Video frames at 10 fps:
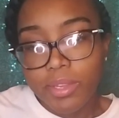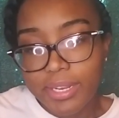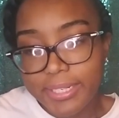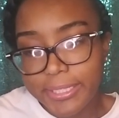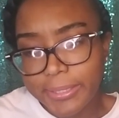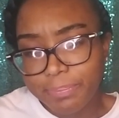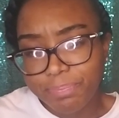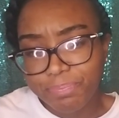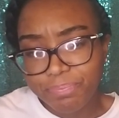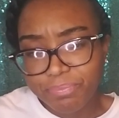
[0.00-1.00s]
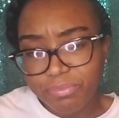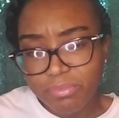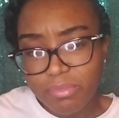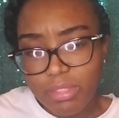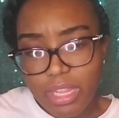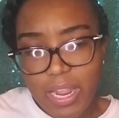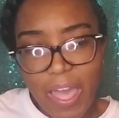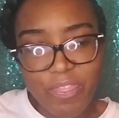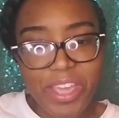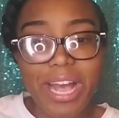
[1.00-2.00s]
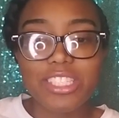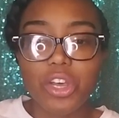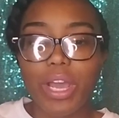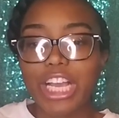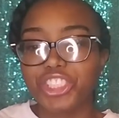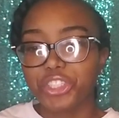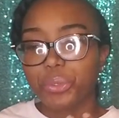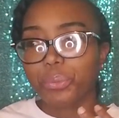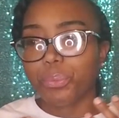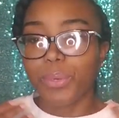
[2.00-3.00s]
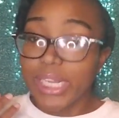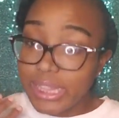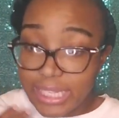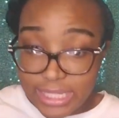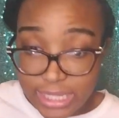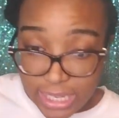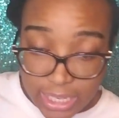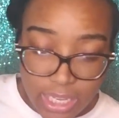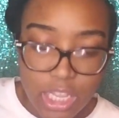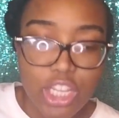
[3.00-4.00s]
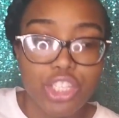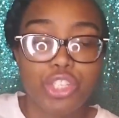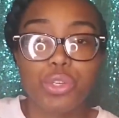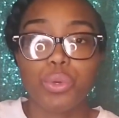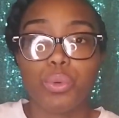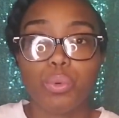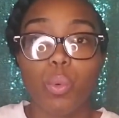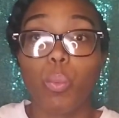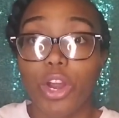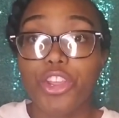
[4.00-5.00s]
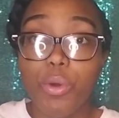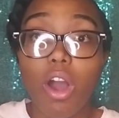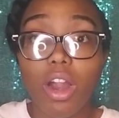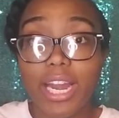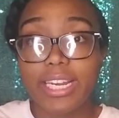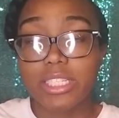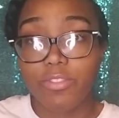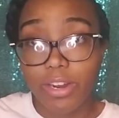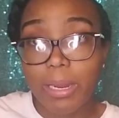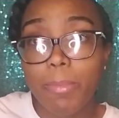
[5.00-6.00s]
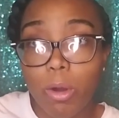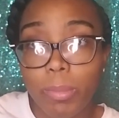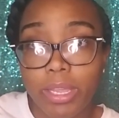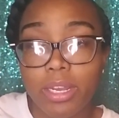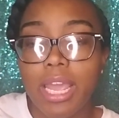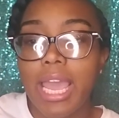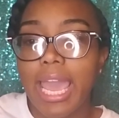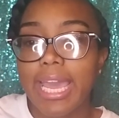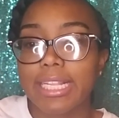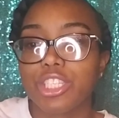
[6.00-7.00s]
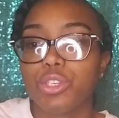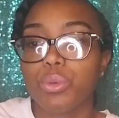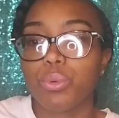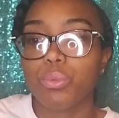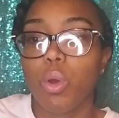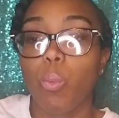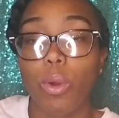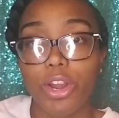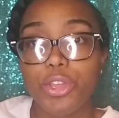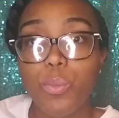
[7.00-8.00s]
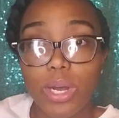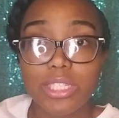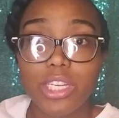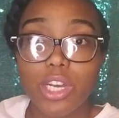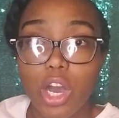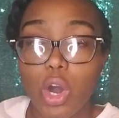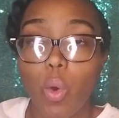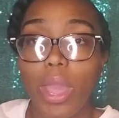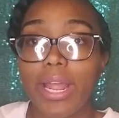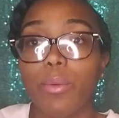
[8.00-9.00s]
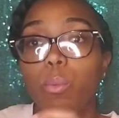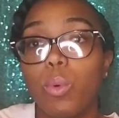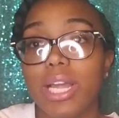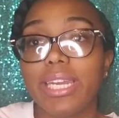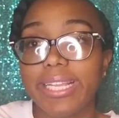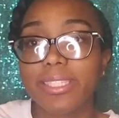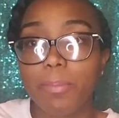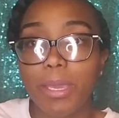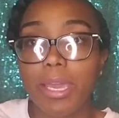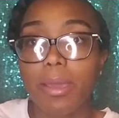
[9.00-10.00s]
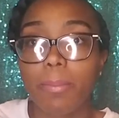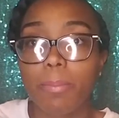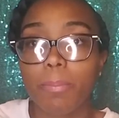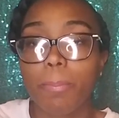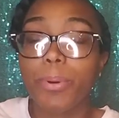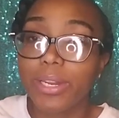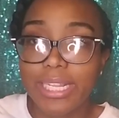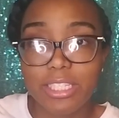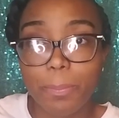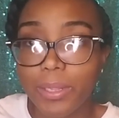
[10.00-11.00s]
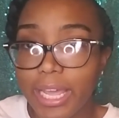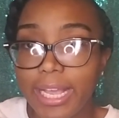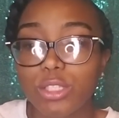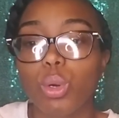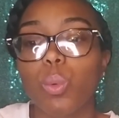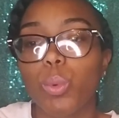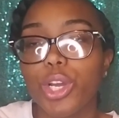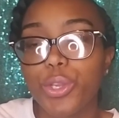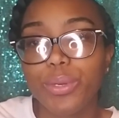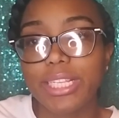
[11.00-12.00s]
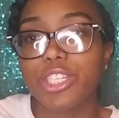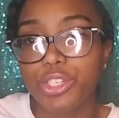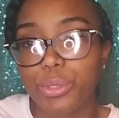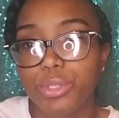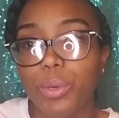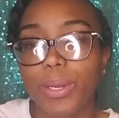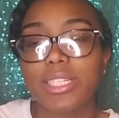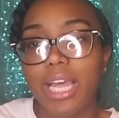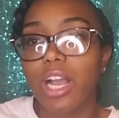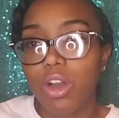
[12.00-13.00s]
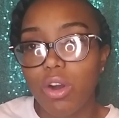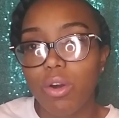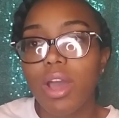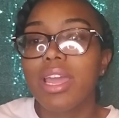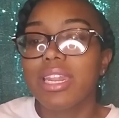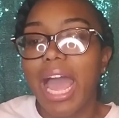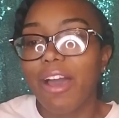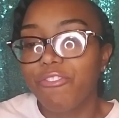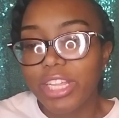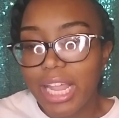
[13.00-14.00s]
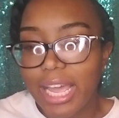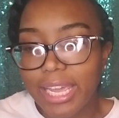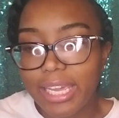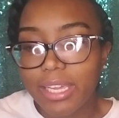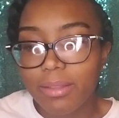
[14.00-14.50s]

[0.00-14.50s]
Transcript: I think as long as you're realistic to where you are in this very moment and to where you want to go and what needs to be put into place or what you need to do to reach that goal, I feel like